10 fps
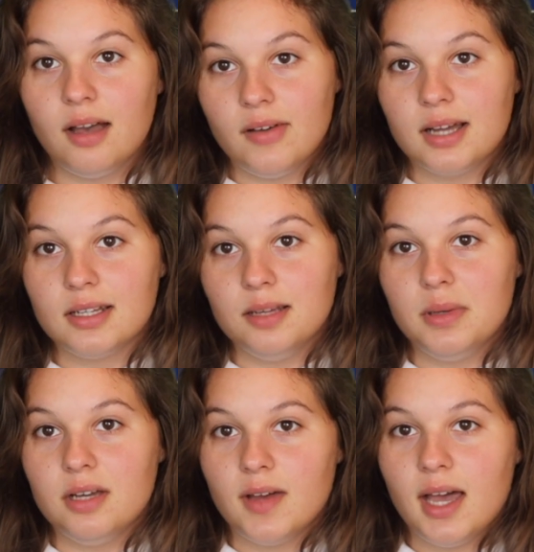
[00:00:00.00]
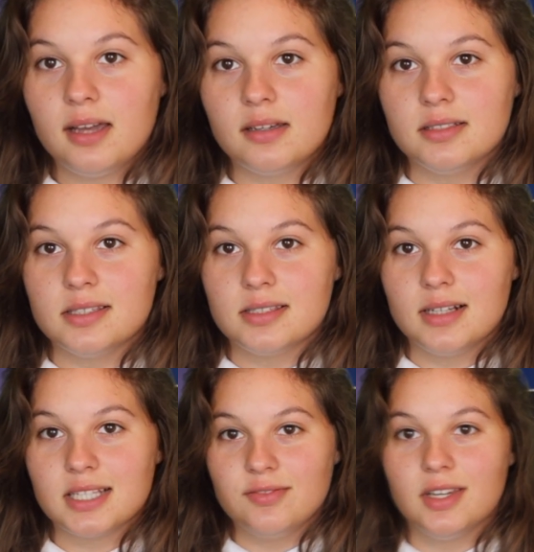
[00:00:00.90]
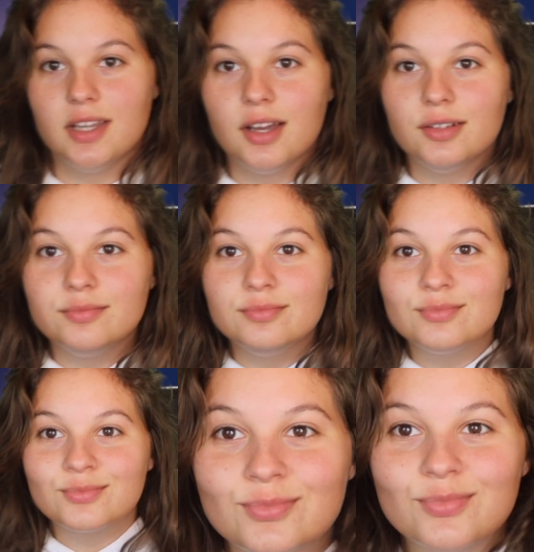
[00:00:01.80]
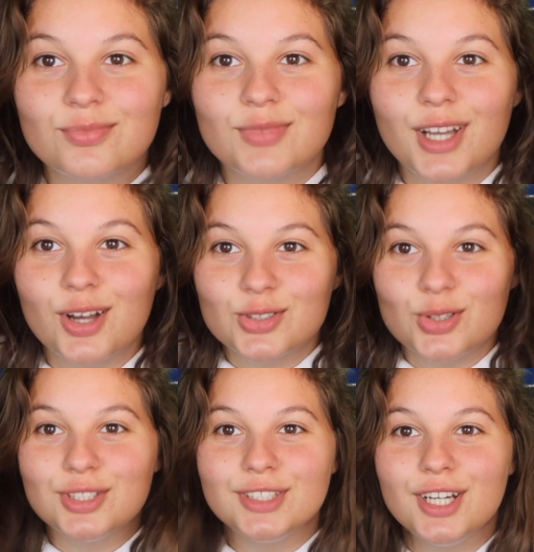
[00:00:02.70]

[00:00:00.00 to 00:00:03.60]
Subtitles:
had a bit of a haircut since the last video. Look how short it